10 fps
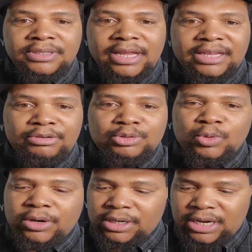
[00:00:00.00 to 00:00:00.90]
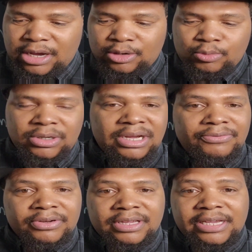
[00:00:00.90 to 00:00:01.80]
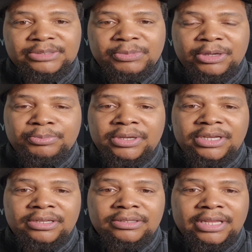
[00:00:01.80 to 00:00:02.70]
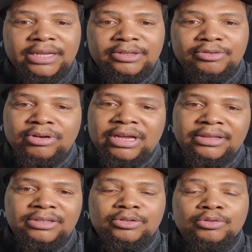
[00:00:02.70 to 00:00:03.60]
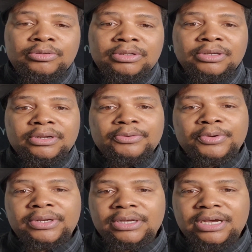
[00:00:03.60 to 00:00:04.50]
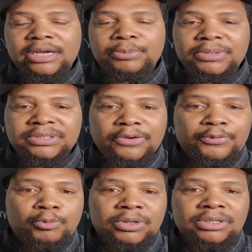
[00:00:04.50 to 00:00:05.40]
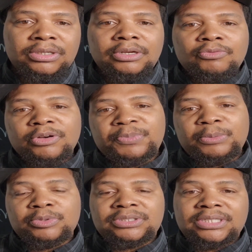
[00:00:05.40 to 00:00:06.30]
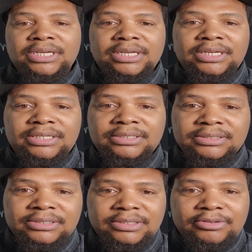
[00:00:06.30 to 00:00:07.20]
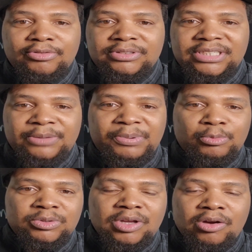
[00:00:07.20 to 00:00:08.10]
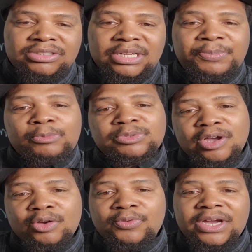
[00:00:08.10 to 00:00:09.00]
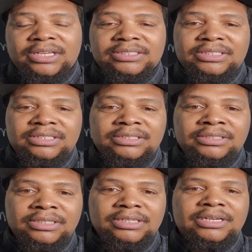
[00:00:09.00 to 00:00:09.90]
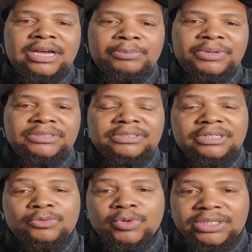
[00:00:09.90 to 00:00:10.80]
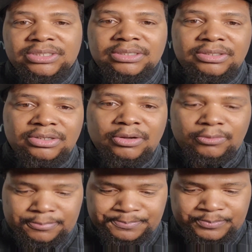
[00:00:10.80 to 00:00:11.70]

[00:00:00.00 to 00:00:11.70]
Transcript: Like, he was working out or whatever the case may be. Like, you know how he do, reading the comments off of what people saying. And, you know what I'm saying, people's talking. Some people talking reckless in the comments. Some wasn't, you know.